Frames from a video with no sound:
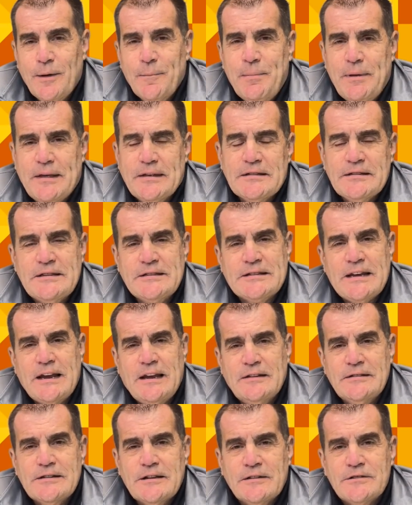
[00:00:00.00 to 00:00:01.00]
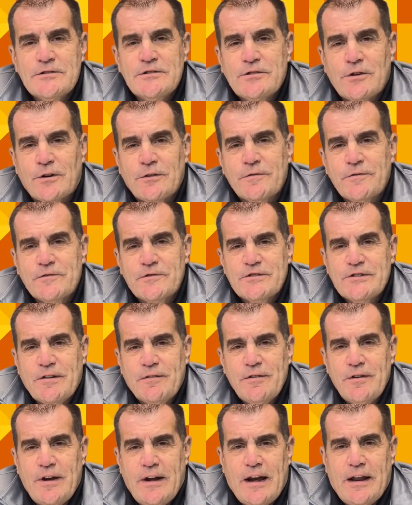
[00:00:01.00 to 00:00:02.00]
PSSA is going to start for
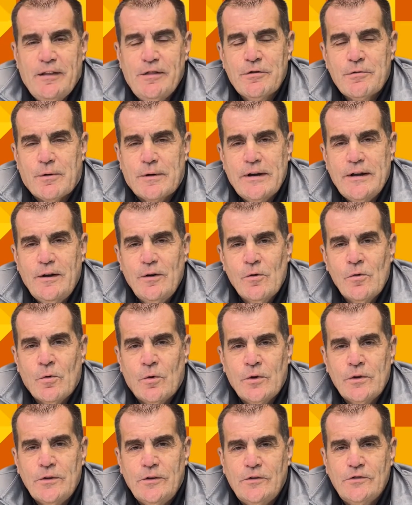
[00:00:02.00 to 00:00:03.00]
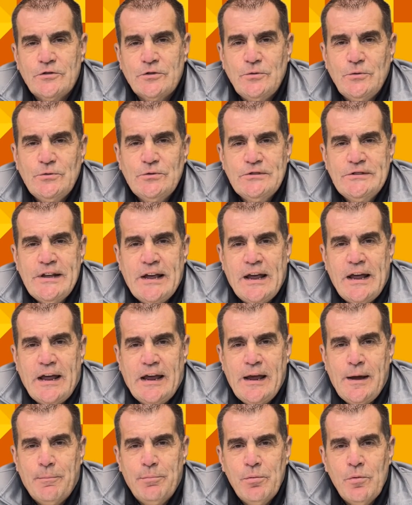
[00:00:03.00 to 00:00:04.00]
7th and 8th grade on Tuesday,
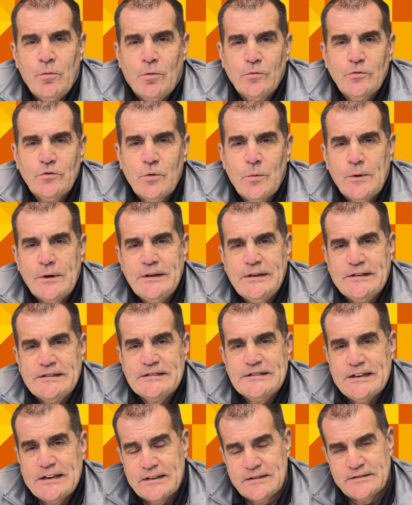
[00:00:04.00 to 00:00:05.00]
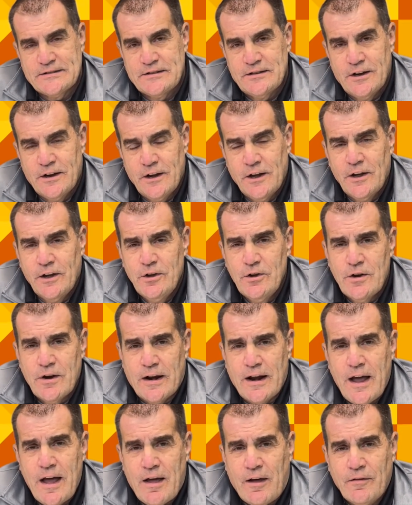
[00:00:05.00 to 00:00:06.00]
April 26th. You're
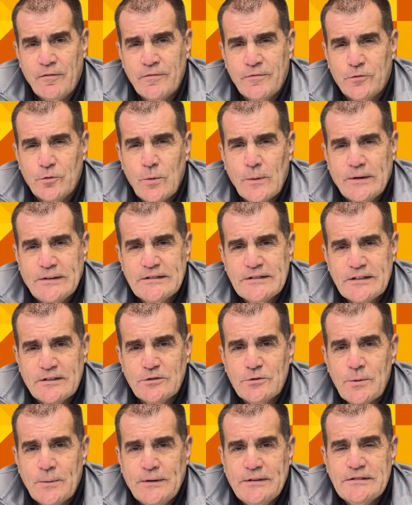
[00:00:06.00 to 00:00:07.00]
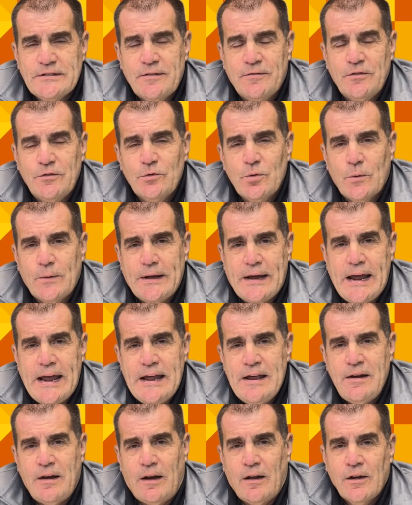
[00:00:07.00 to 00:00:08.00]
going to have 26, 27,
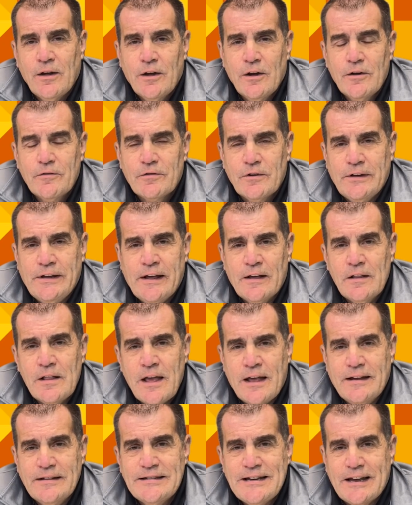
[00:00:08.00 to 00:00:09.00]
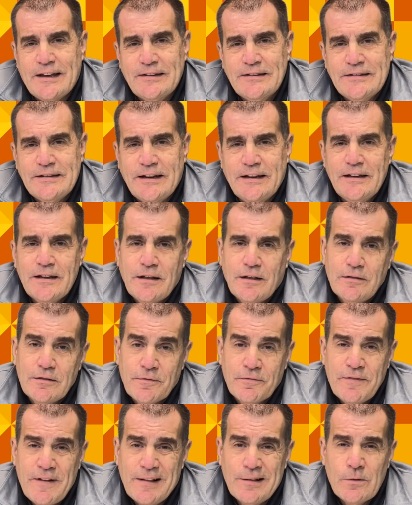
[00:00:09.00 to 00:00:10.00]
28 for ELA testing. The
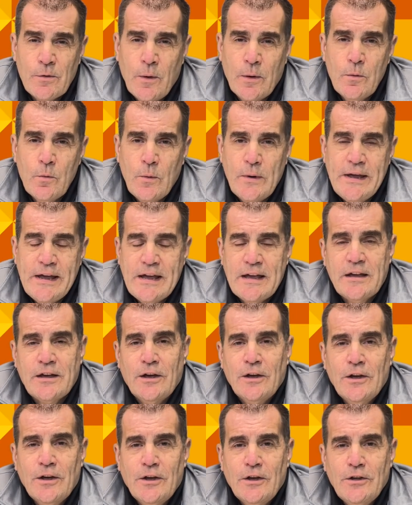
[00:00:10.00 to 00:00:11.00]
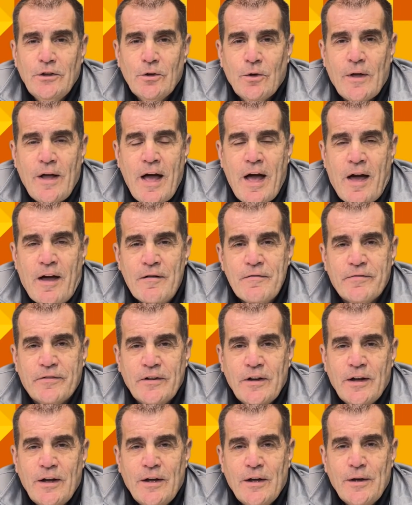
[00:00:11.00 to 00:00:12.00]
following week, you'll have
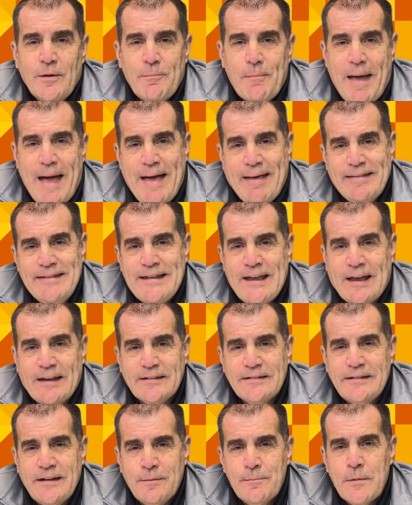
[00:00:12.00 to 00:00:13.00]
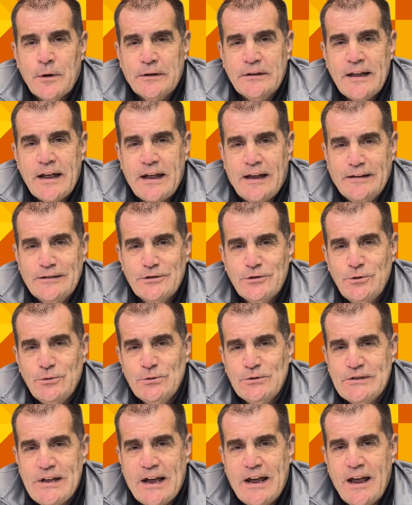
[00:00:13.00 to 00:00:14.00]
math testing Monday,
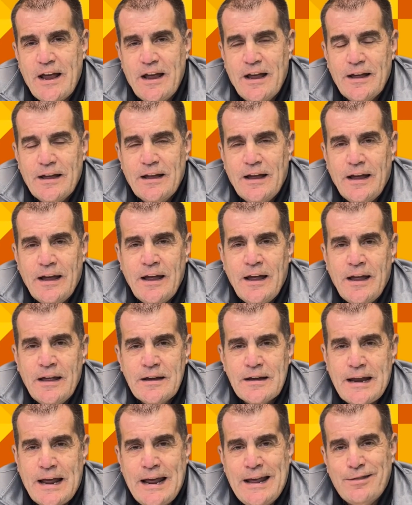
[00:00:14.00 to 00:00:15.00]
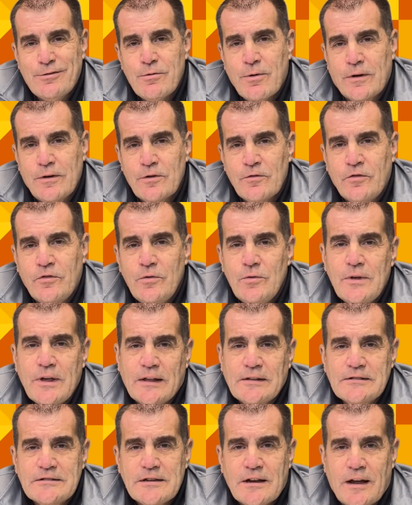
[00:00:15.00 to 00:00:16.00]
Tuesday, and 8th graders, you
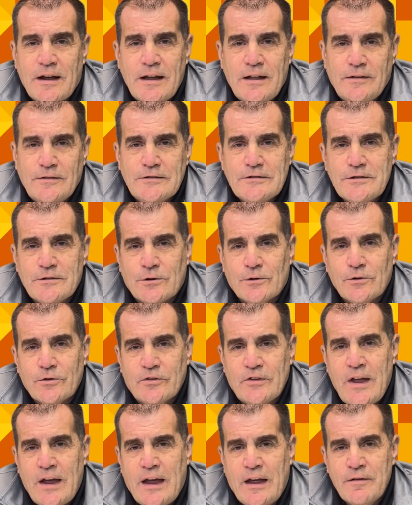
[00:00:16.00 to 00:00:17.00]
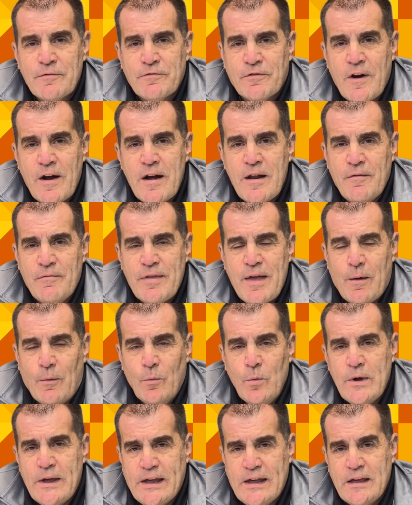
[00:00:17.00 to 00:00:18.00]
get science Thursday and Friday of
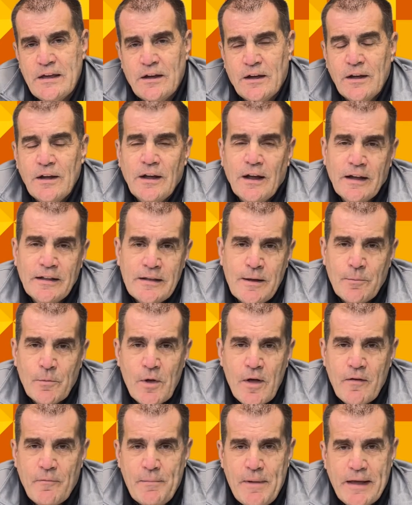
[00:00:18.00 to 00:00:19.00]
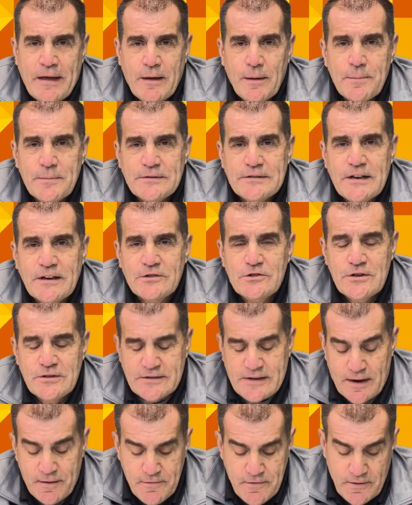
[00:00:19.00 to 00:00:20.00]
that week, and then we'll have makeup
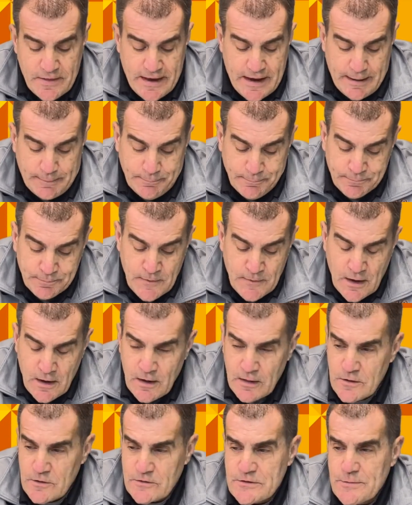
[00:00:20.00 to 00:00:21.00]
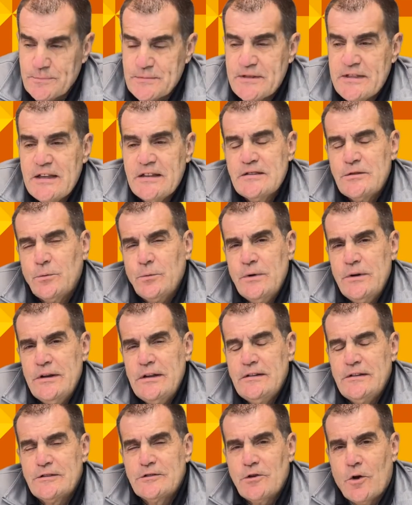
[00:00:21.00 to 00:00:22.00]
sessions after that. There's some things that we
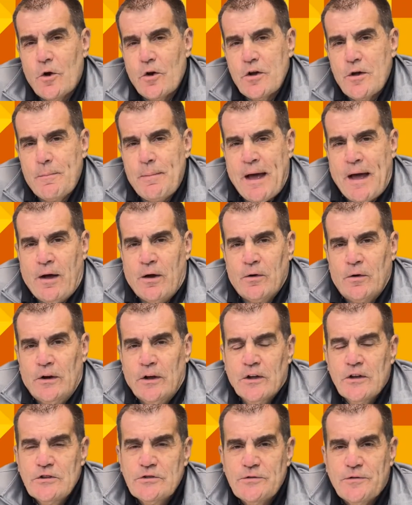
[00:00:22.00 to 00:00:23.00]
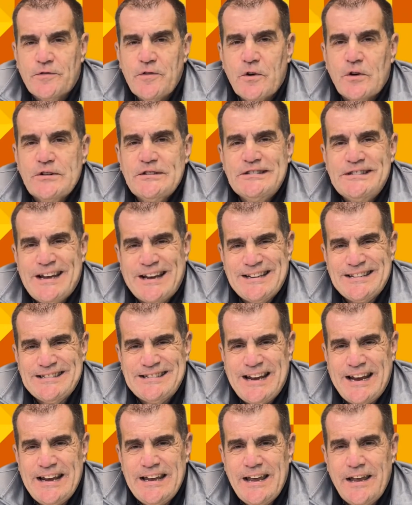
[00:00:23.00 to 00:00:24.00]
need to talk about so far as test
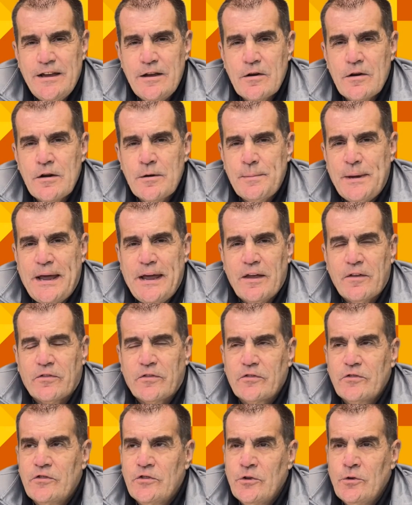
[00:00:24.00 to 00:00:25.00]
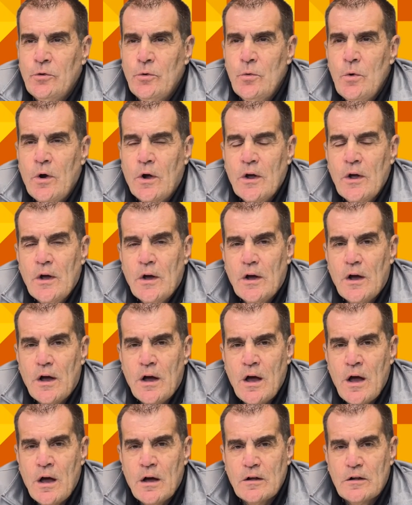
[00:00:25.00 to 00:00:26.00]
taking. You're going to be asked to
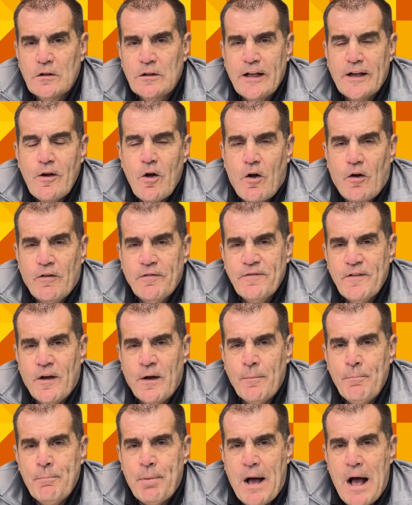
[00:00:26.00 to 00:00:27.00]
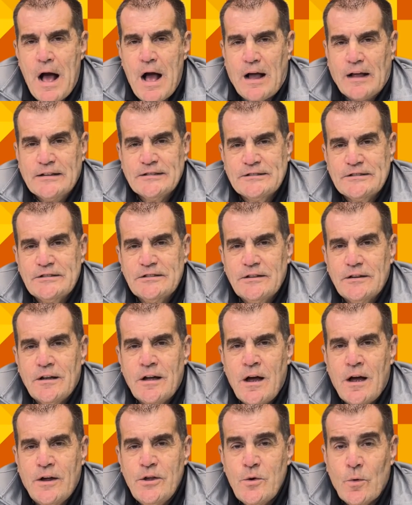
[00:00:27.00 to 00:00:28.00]
click off a box.
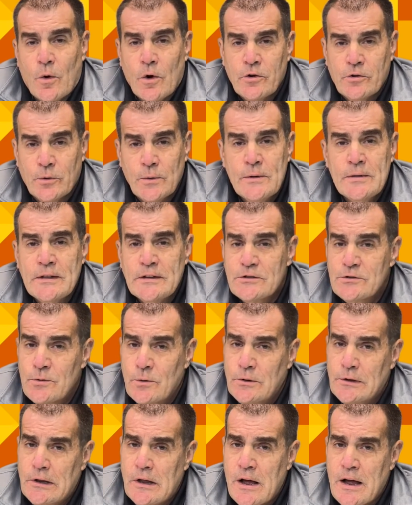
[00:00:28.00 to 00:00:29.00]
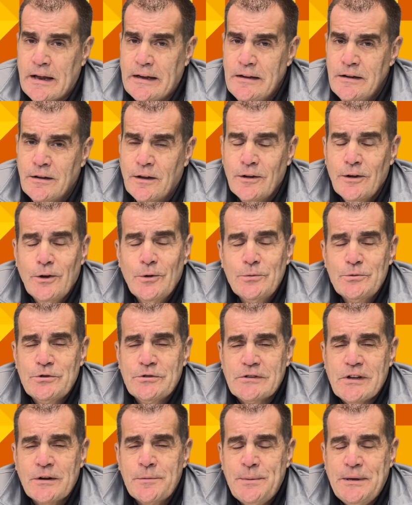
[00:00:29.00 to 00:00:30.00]
You are doing this online, which
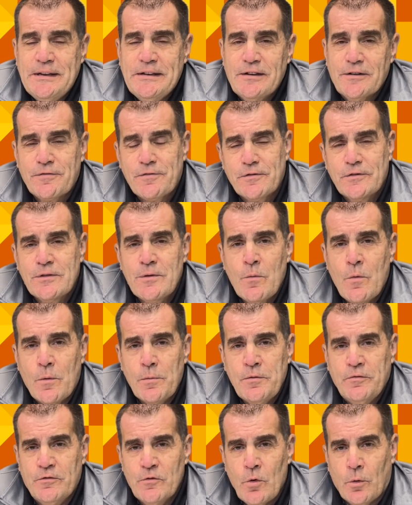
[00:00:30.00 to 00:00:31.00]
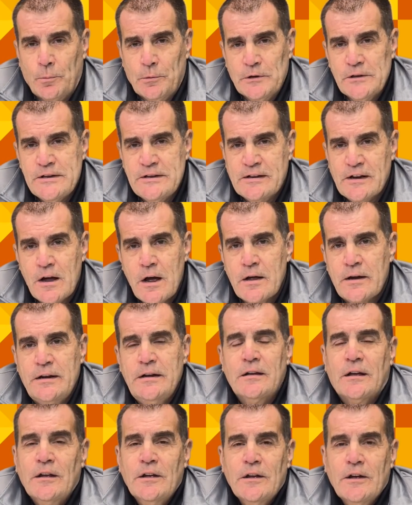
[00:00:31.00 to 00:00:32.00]
is going to be different than what we've normally
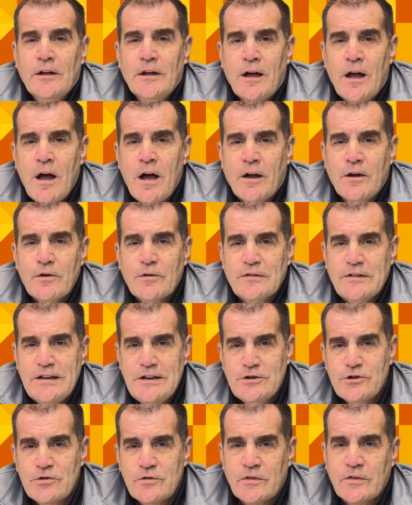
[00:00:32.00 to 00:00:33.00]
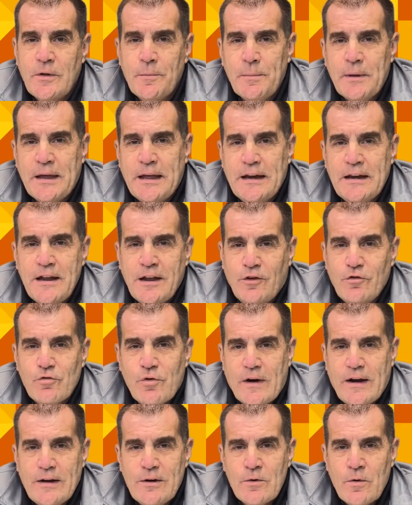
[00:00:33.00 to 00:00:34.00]
done. Your teachers have been getting
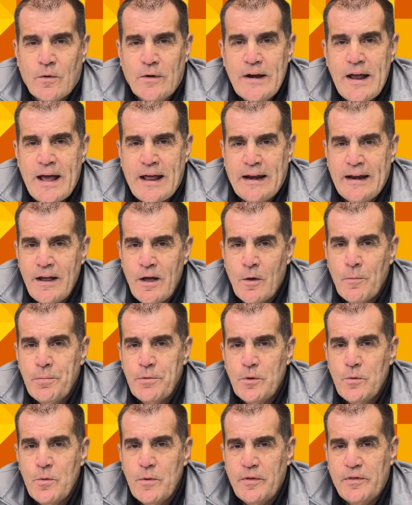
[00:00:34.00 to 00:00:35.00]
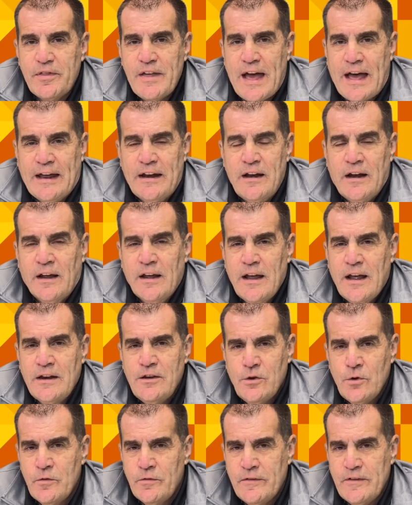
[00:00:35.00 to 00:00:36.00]
trained on how to help you with that,
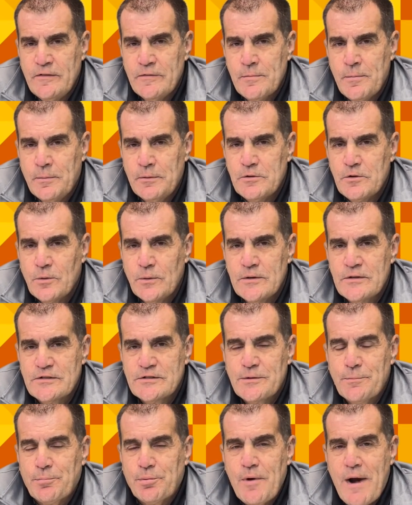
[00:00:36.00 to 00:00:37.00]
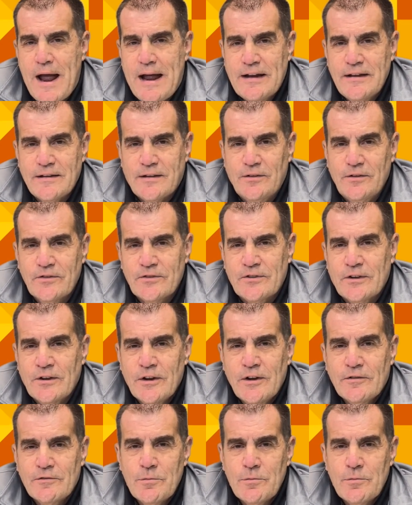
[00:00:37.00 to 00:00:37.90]
and you've even been doing some practice.